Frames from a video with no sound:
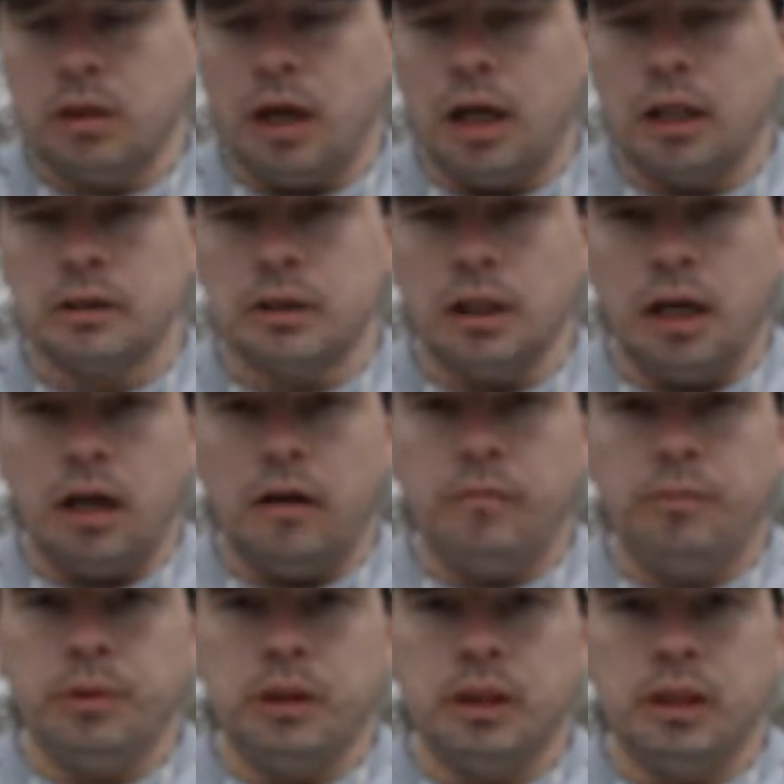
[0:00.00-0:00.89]
us off
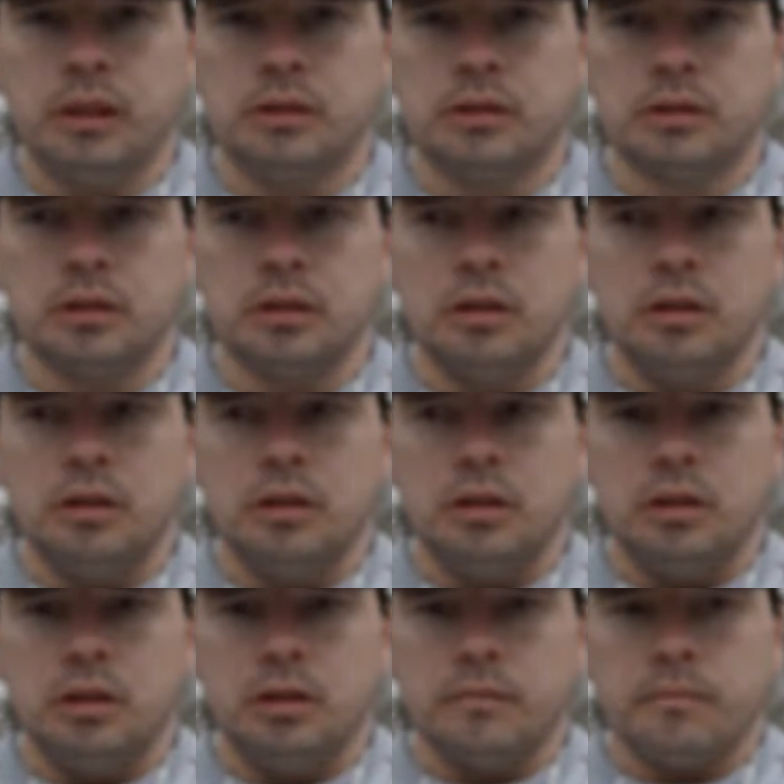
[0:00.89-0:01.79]
because
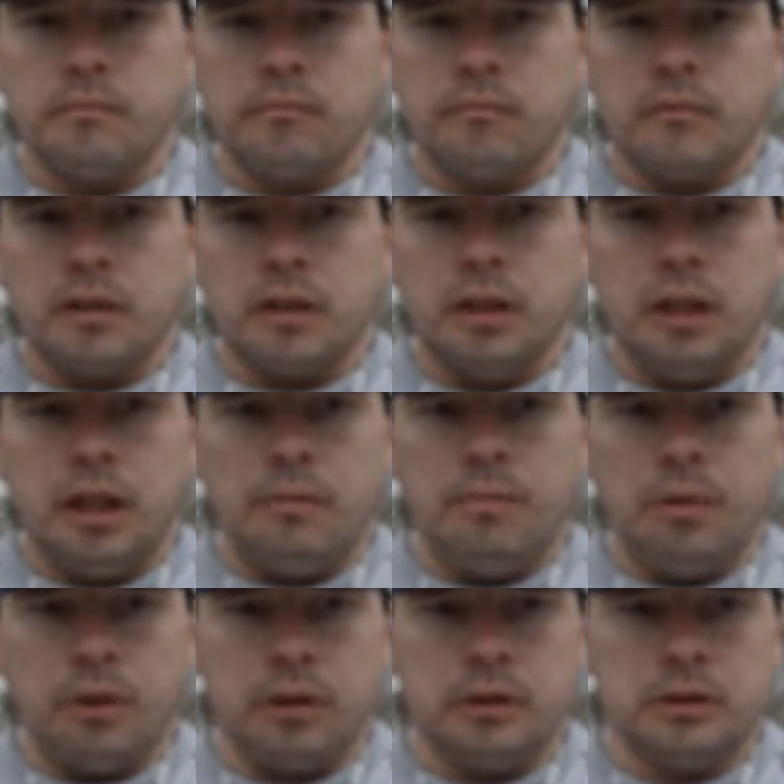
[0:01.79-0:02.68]
they
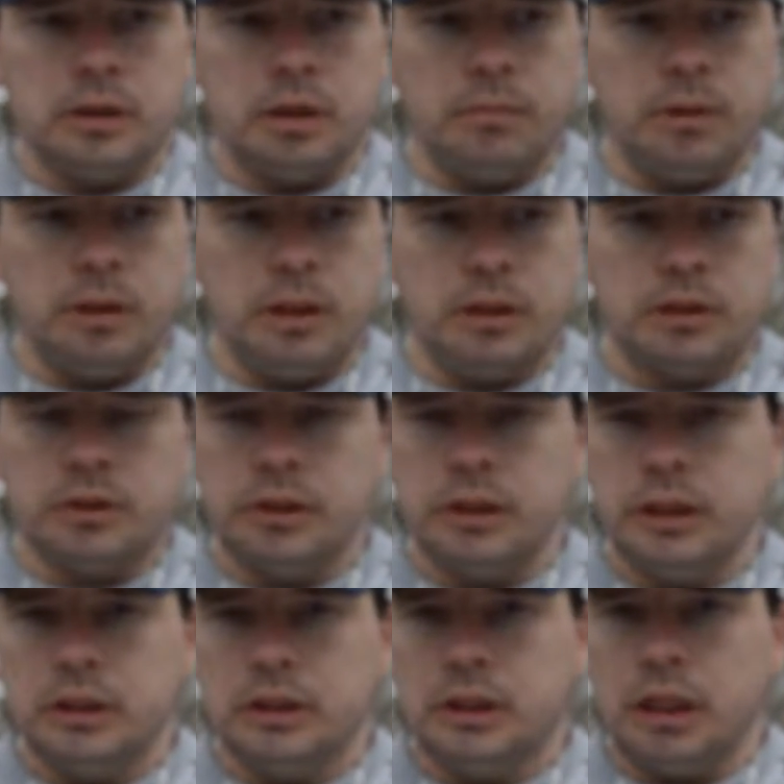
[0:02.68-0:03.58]
burn some of the
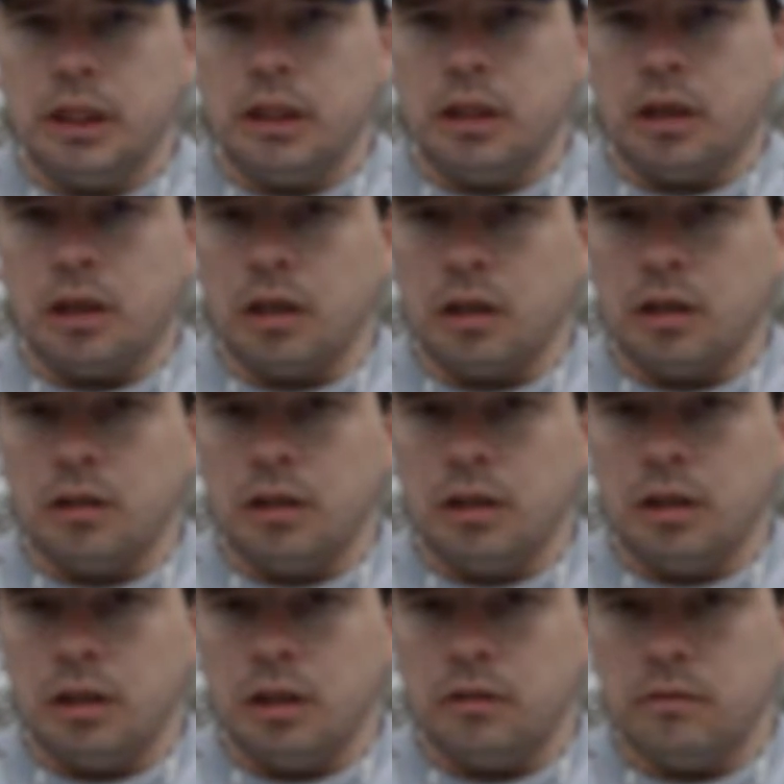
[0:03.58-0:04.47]
trees that are,
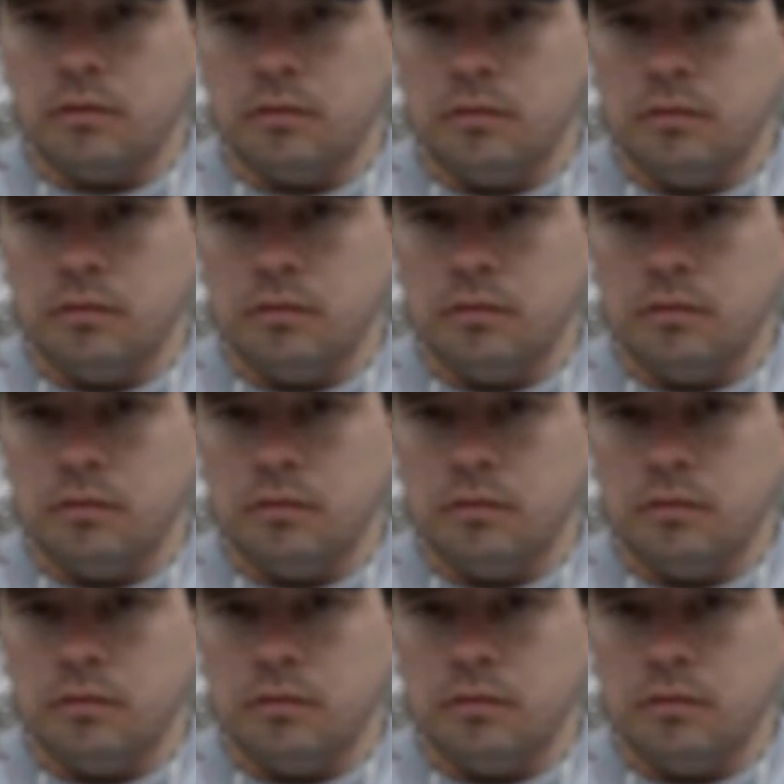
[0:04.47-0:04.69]
you know,